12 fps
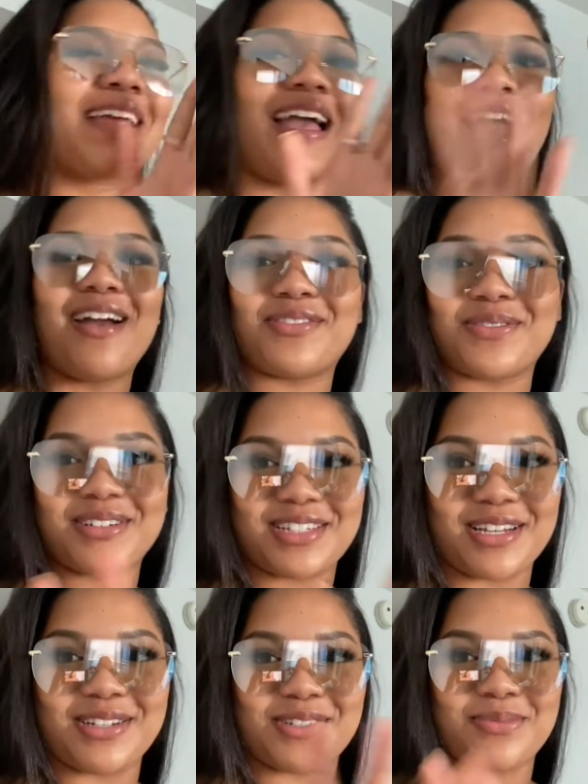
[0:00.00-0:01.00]
after we
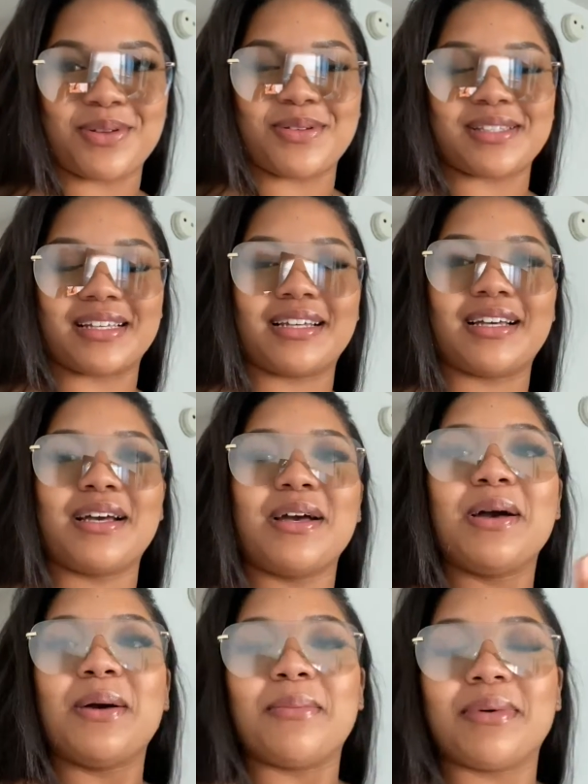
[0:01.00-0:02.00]
changed the music.
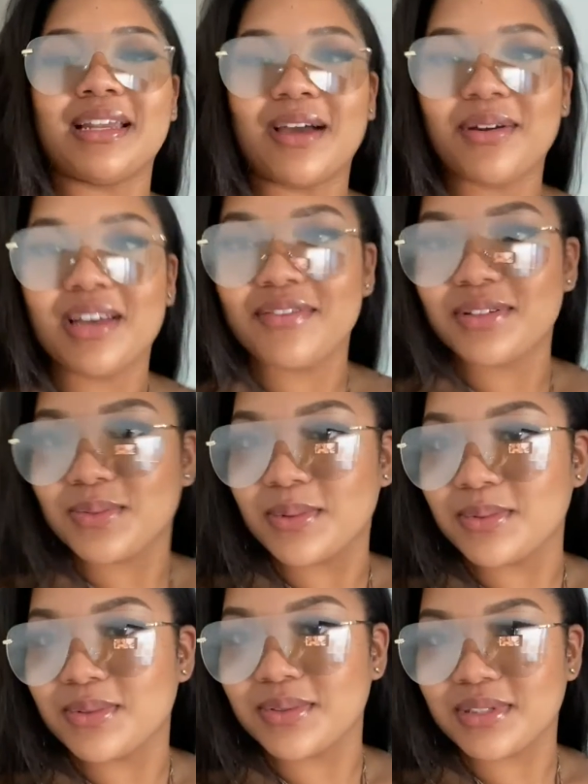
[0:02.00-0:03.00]
But now we have a
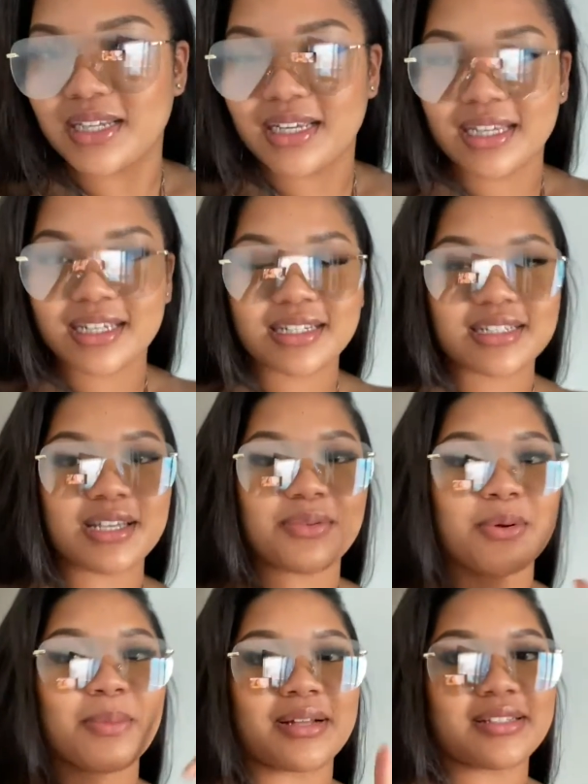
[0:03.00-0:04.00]
swimsuit change and
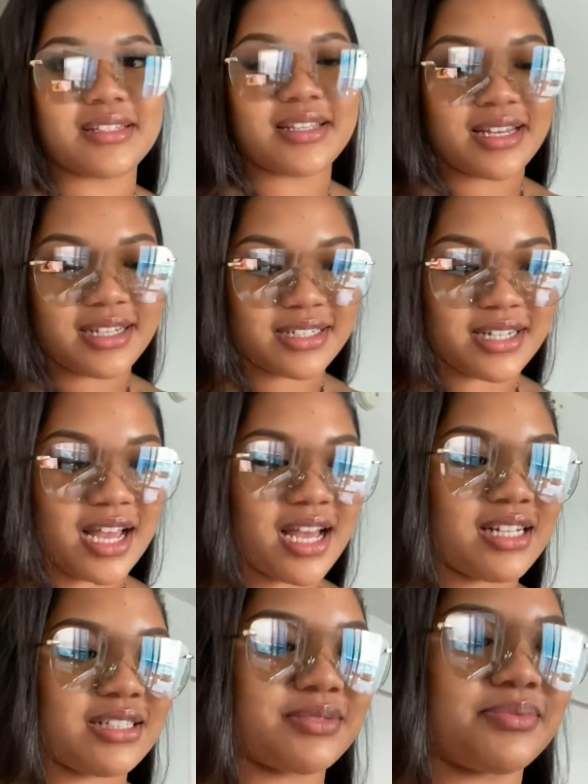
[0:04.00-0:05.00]
we're about to take a shot